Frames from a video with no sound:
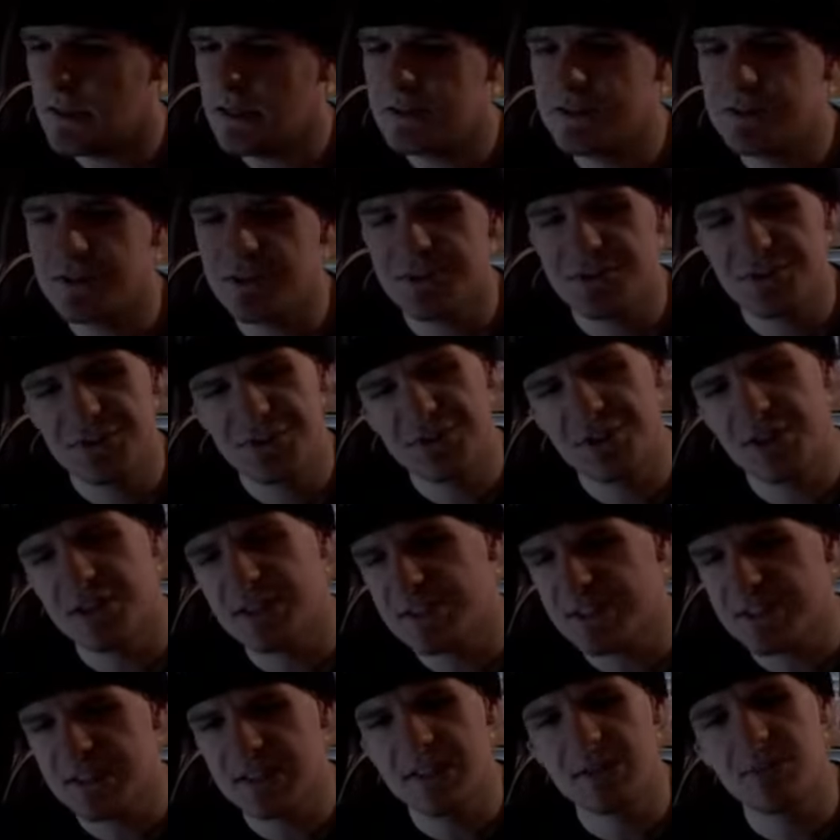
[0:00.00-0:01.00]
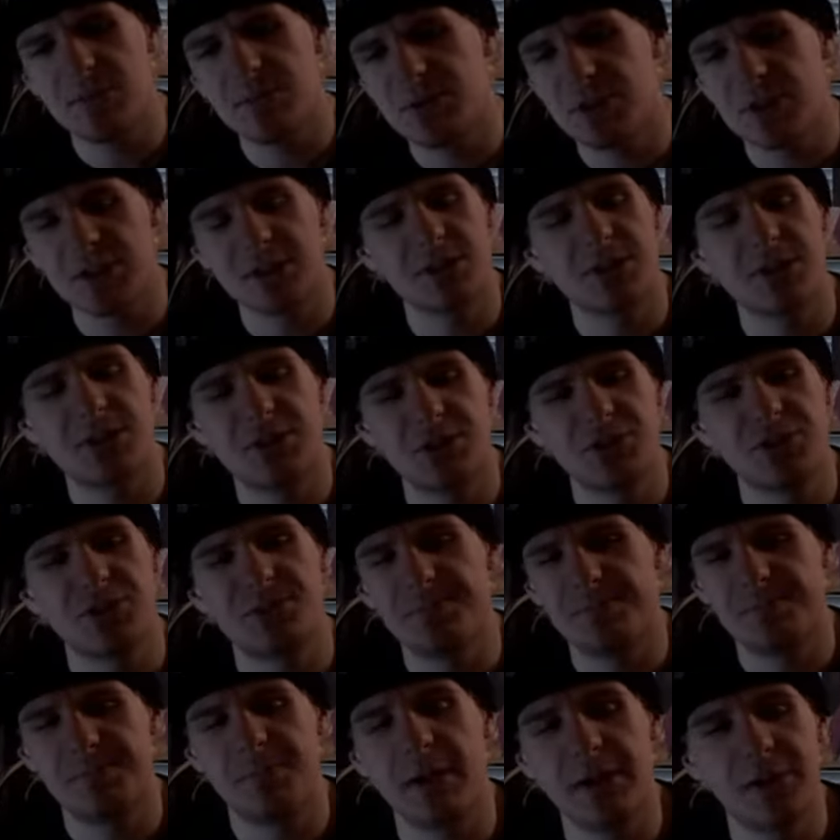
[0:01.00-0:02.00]
this was
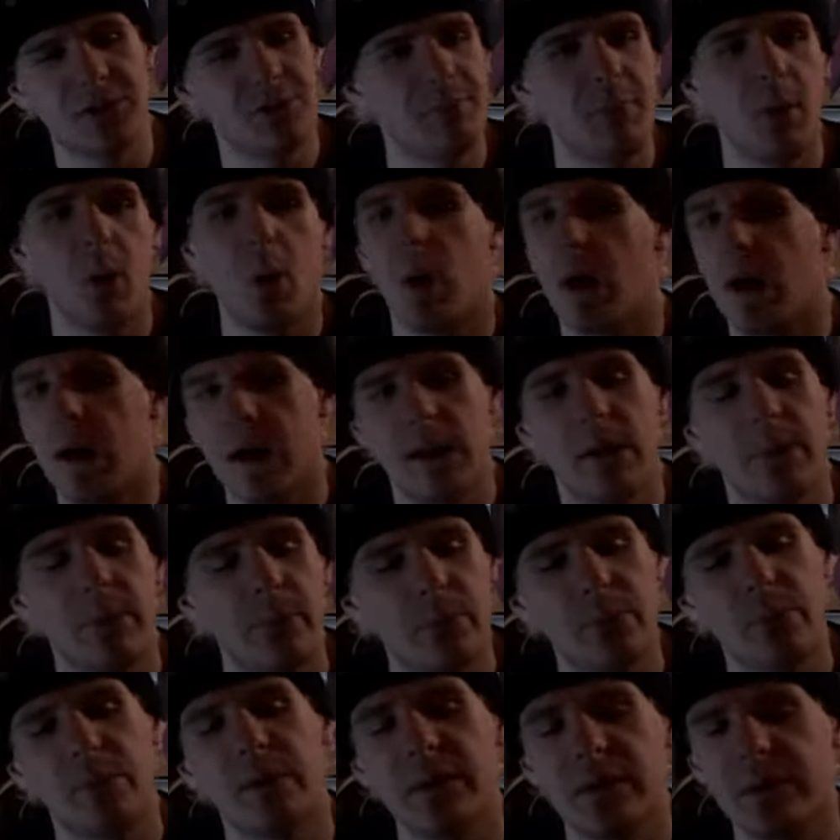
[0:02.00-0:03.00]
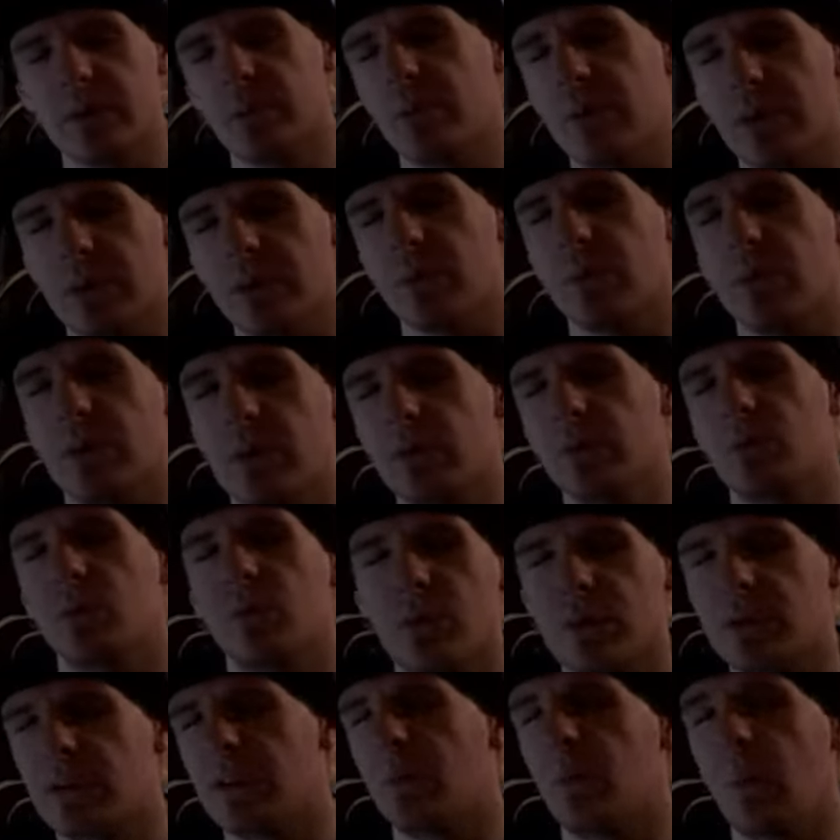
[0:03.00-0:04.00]
just piss poor. It really, really, really,
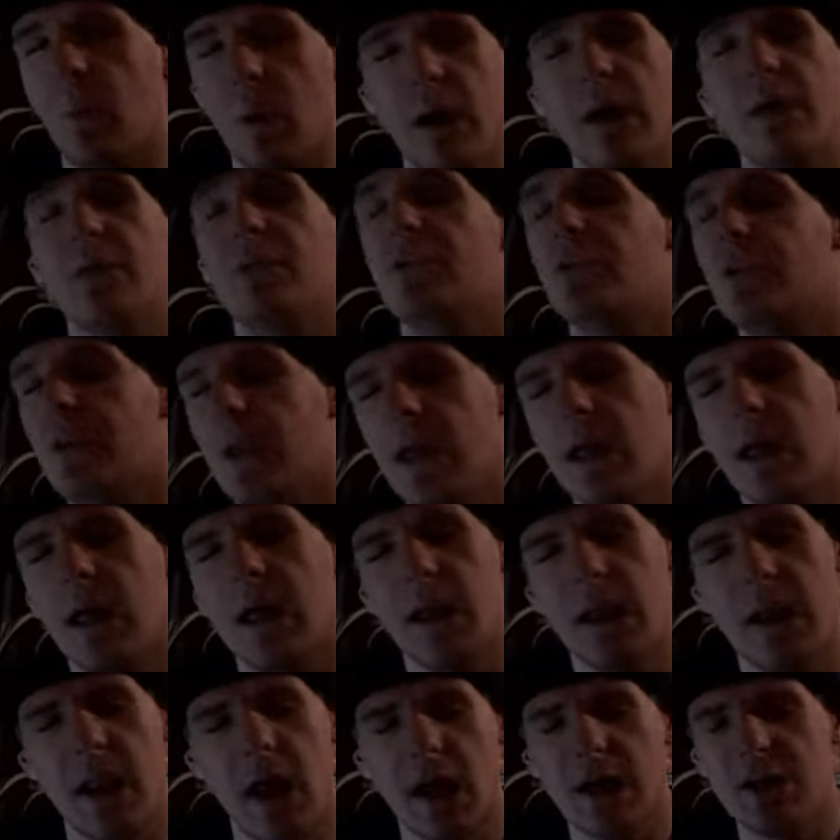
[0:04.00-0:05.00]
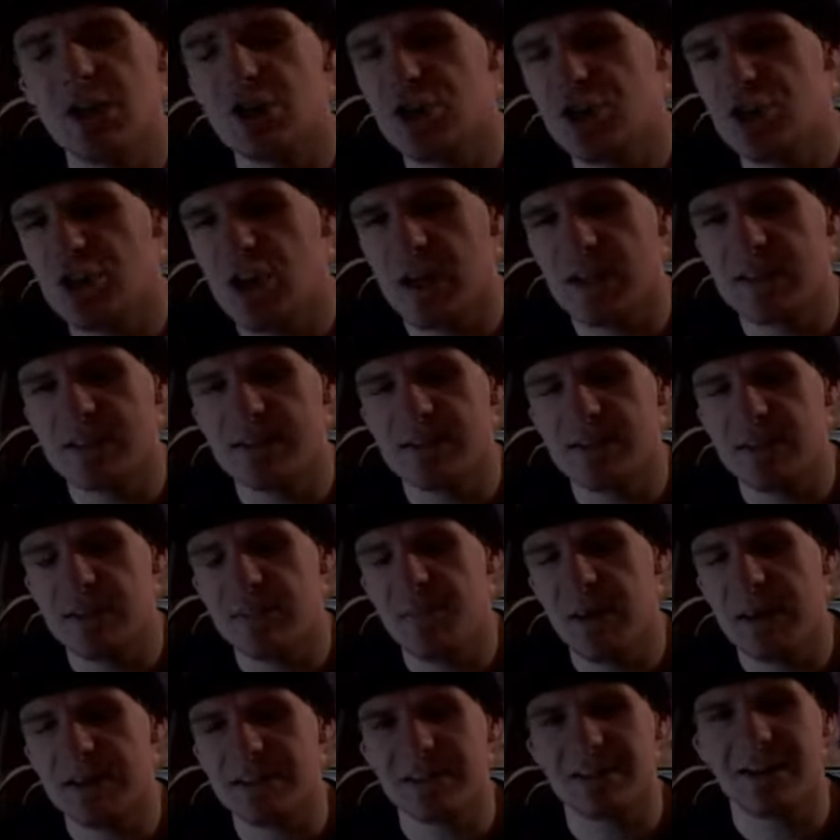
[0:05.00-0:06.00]
really was. Not just the
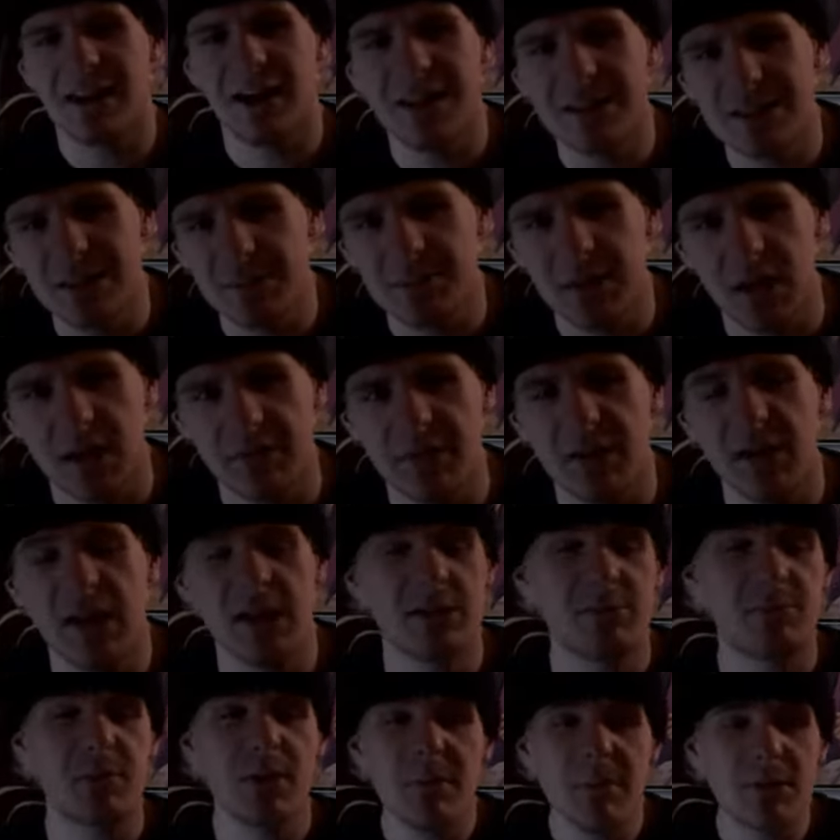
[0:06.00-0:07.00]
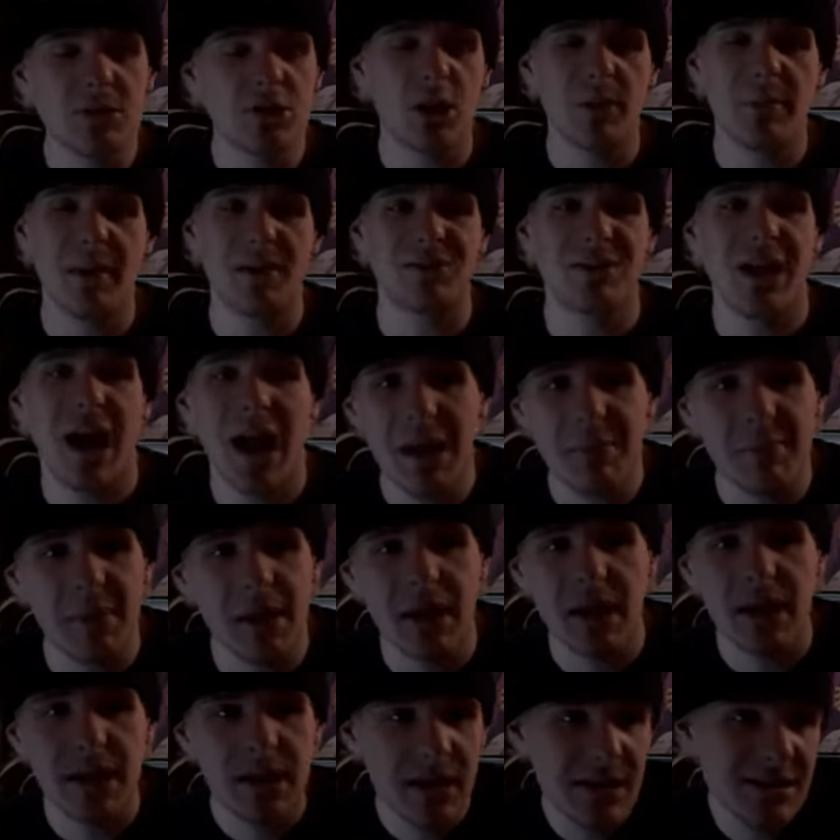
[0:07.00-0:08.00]
basic concept of it, it's pretty much all about
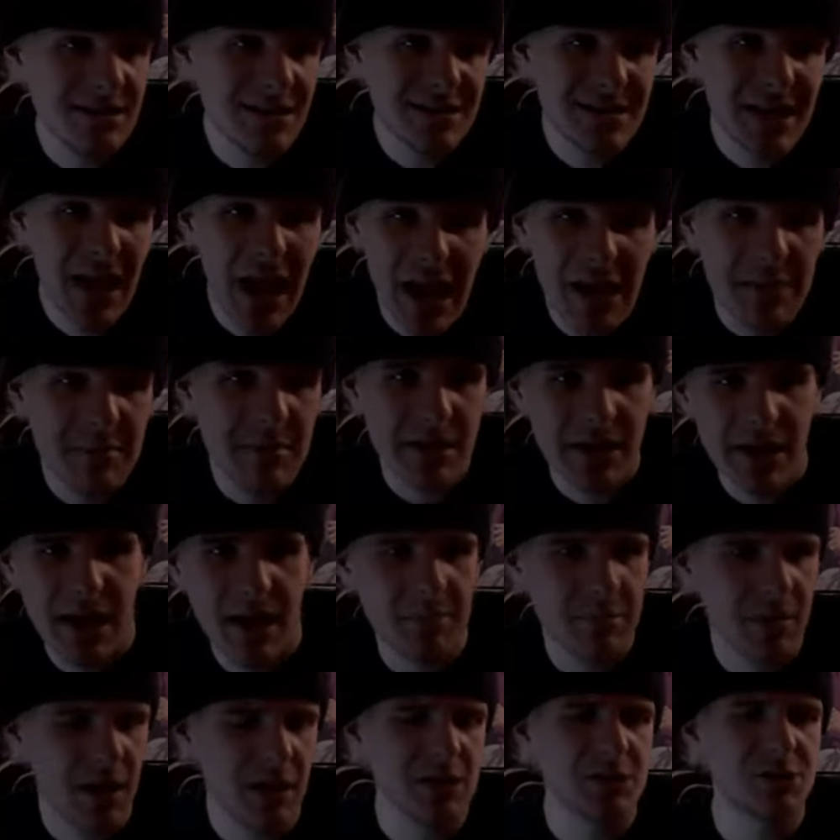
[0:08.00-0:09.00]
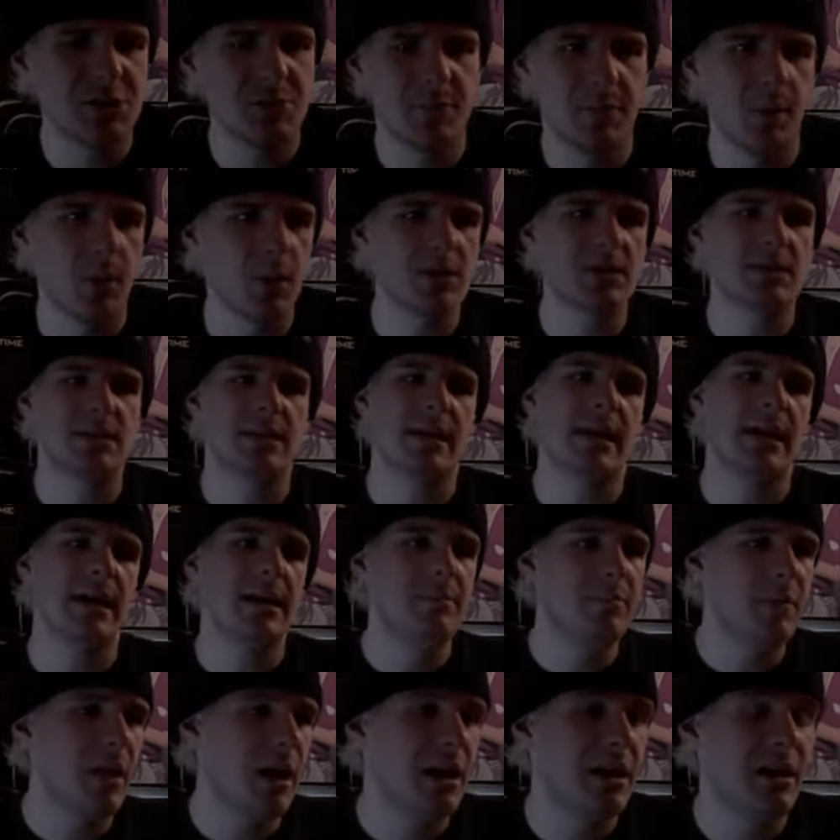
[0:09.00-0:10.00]
timing. It's a timing game, not a sports
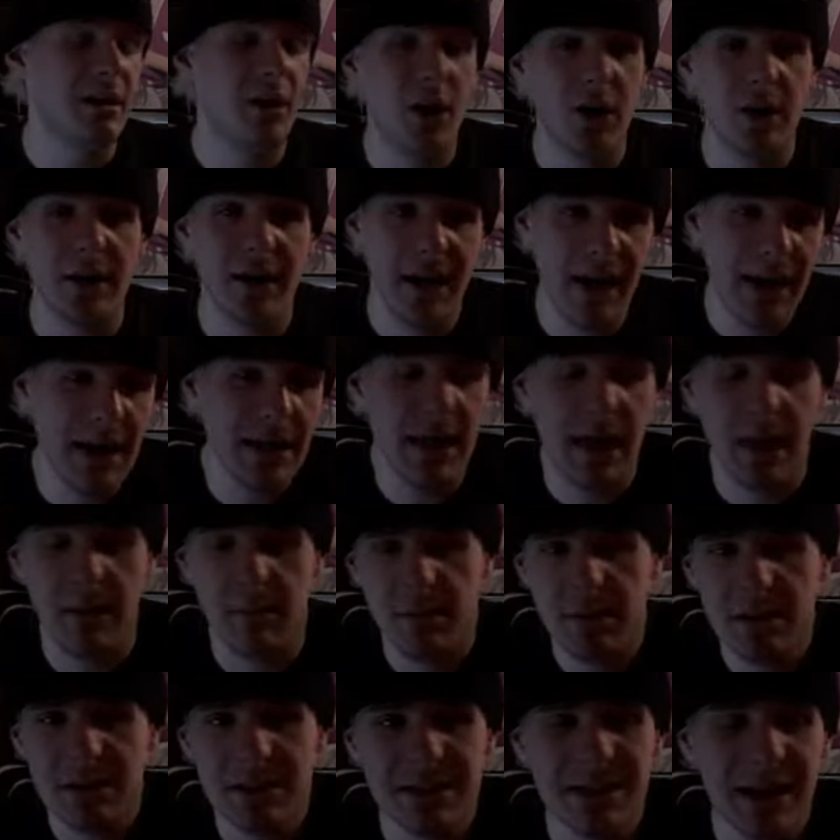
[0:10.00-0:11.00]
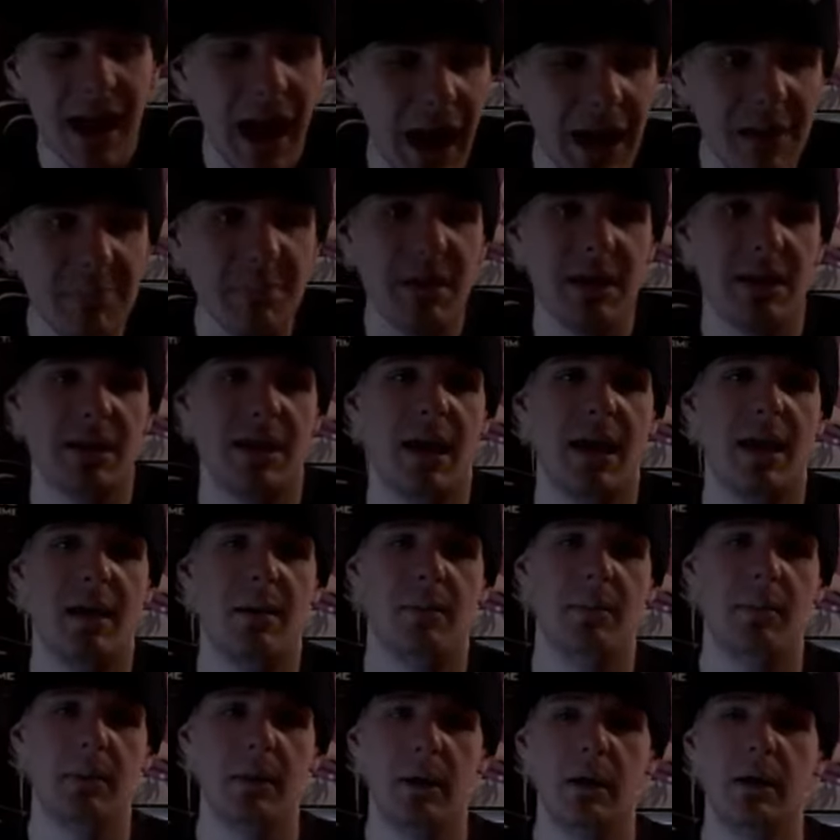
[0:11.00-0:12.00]
game, not an arcade game. It's a timing
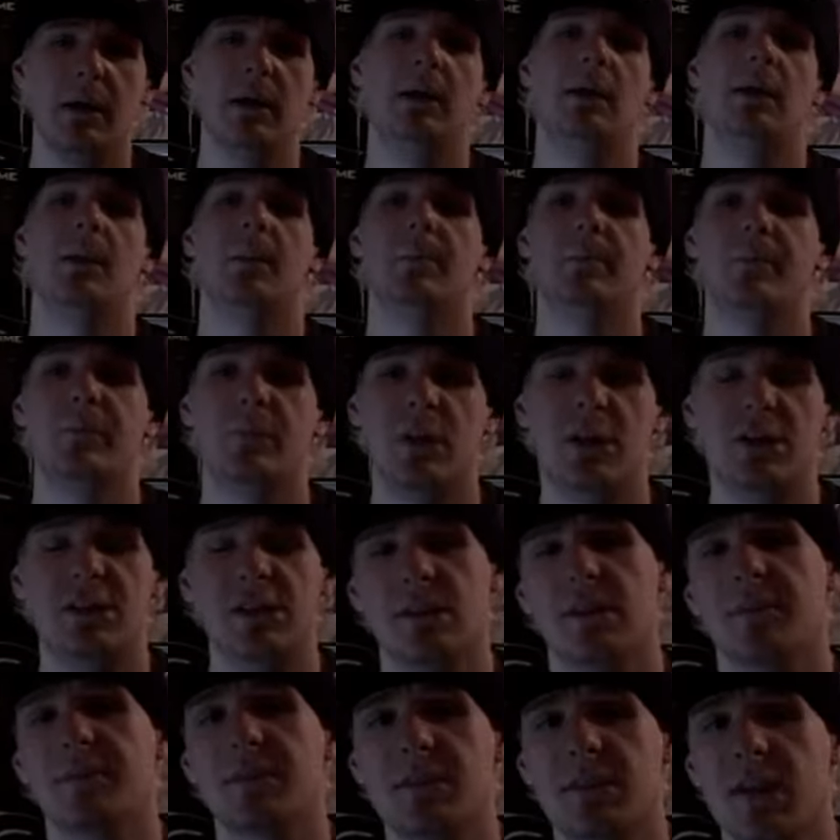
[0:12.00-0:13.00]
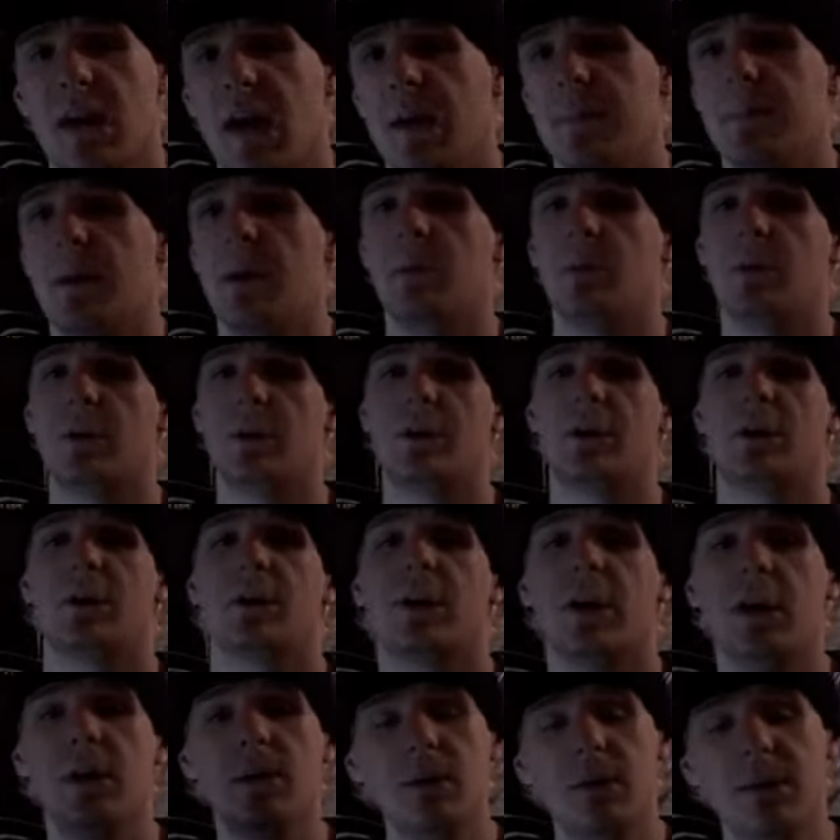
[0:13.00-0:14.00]
game. You just have to time out where you're going
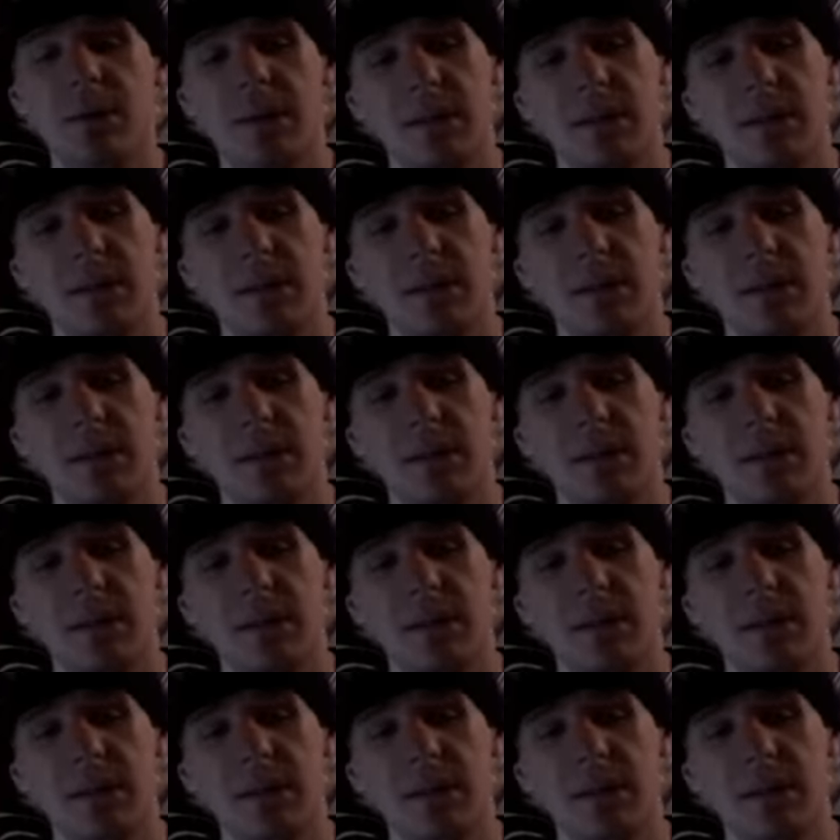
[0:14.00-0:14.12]
to go,